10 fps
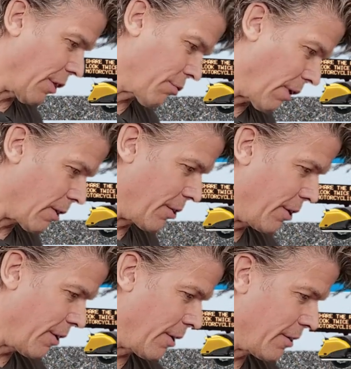the throttle
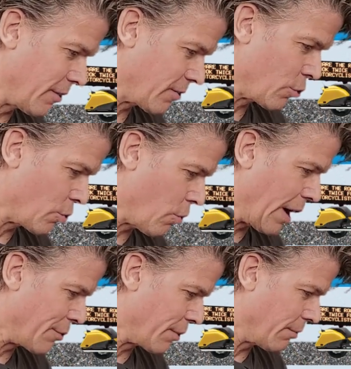here and this
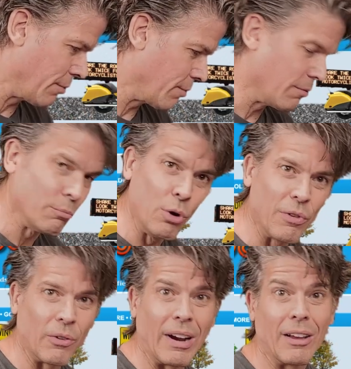quadrant was
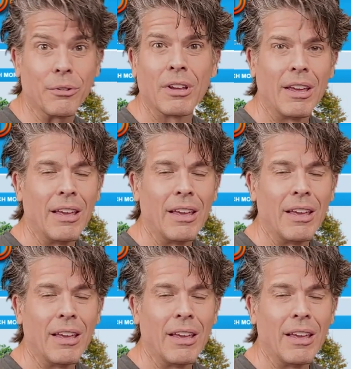moving around,